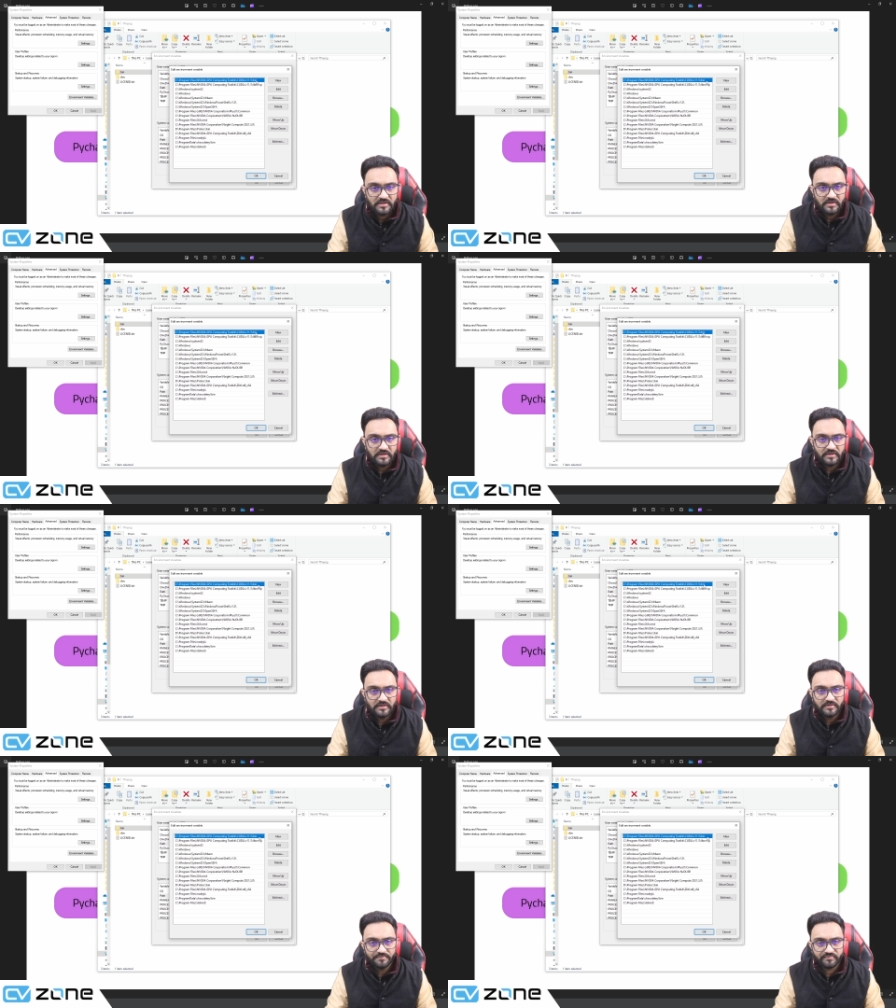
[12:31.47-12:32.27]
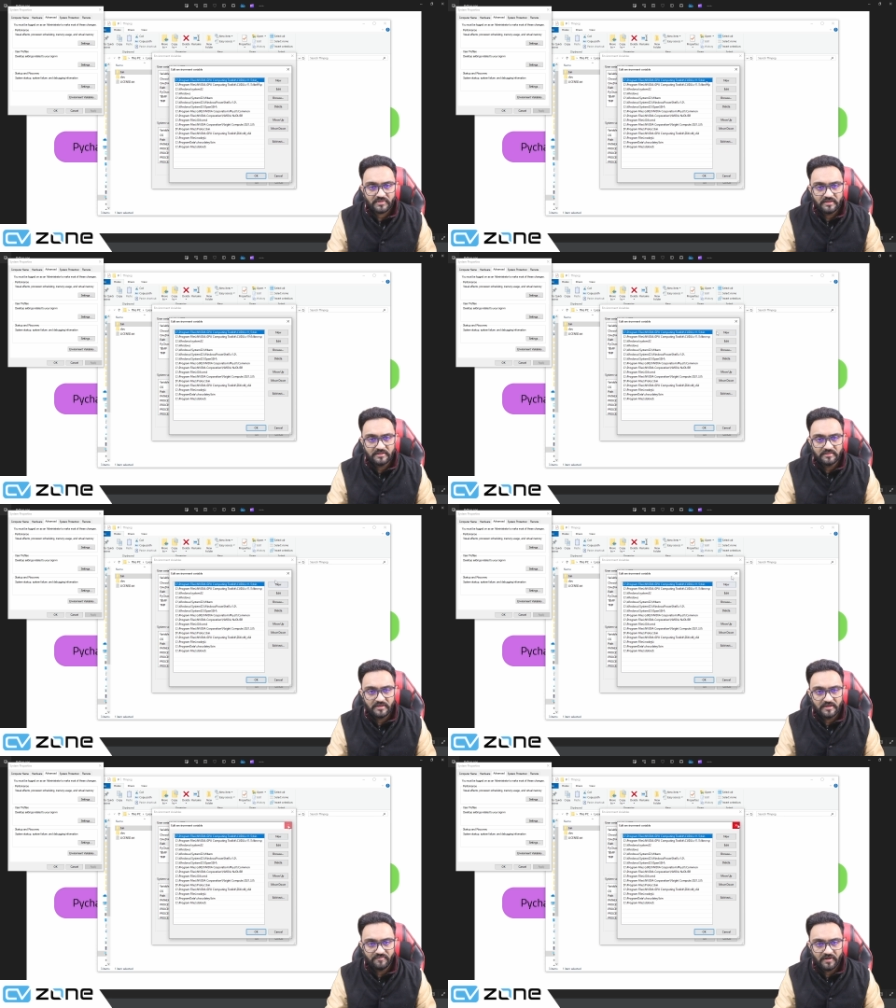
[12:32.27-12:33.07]
in
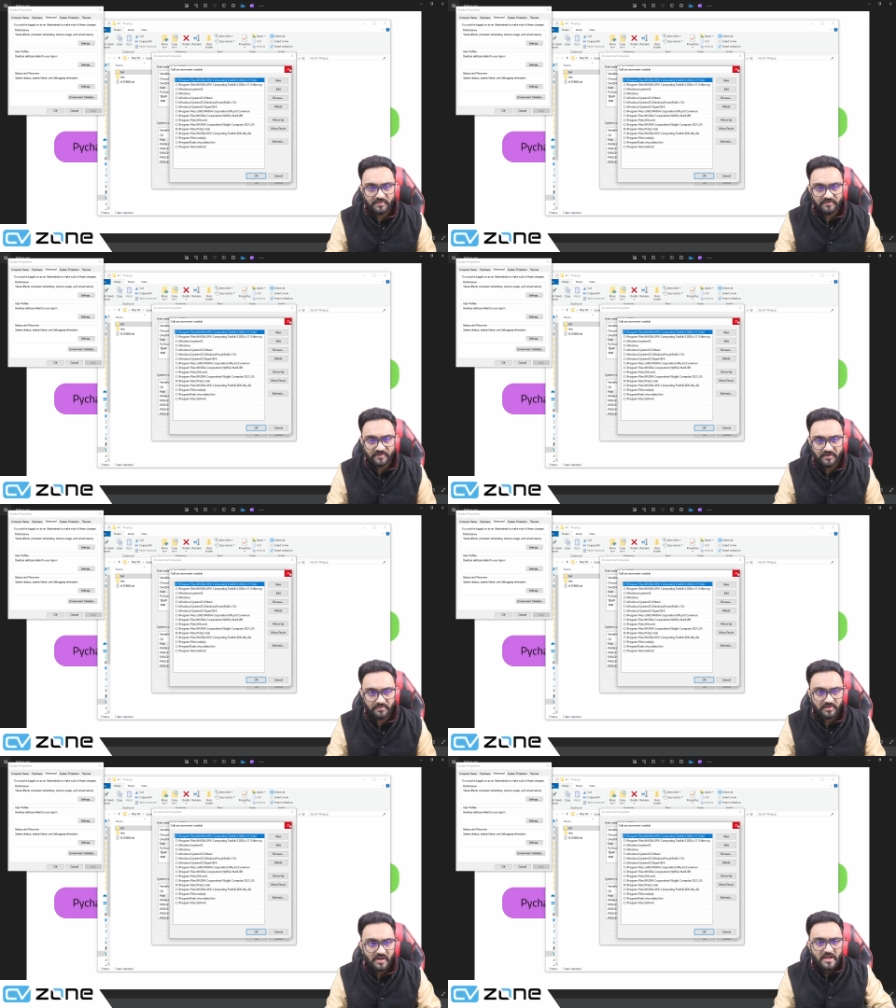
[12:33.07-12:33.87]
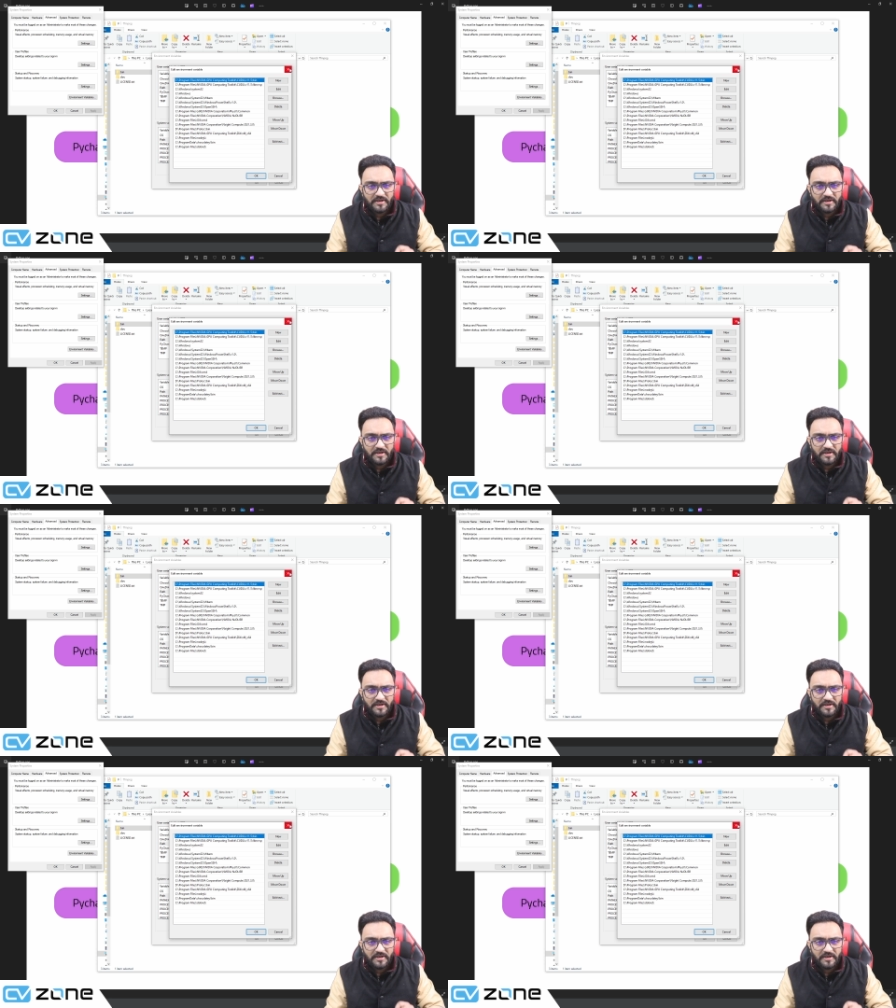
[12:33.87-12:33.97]
the environment variable.